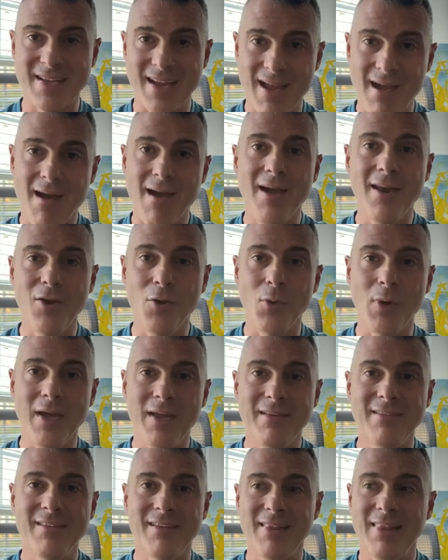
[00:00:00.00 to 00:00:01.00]
as a
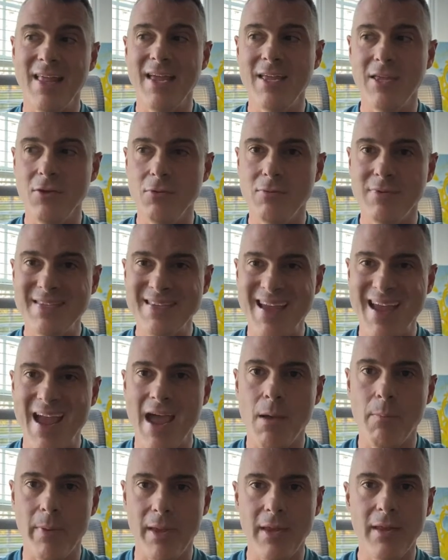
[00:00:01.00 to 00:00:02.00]
conduit to let you
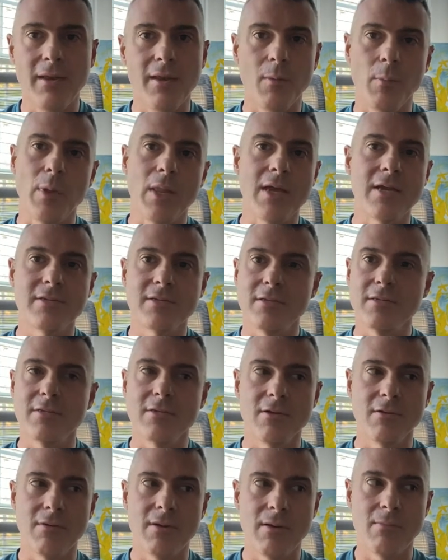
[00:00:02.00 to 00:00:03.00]
tap into
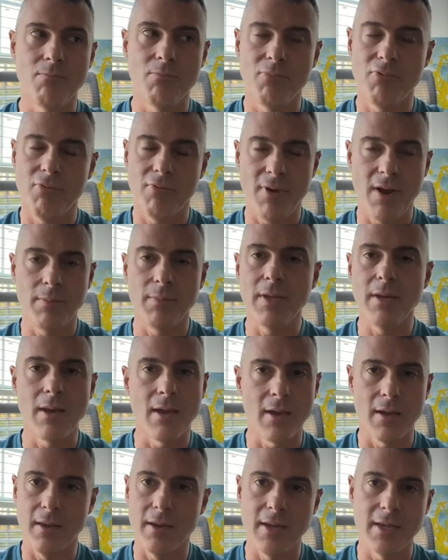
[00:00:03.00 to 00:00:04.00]
places you're probably
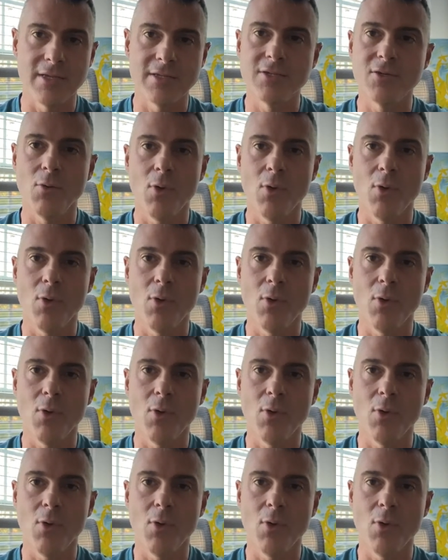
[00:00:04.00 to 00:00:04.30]
not going to get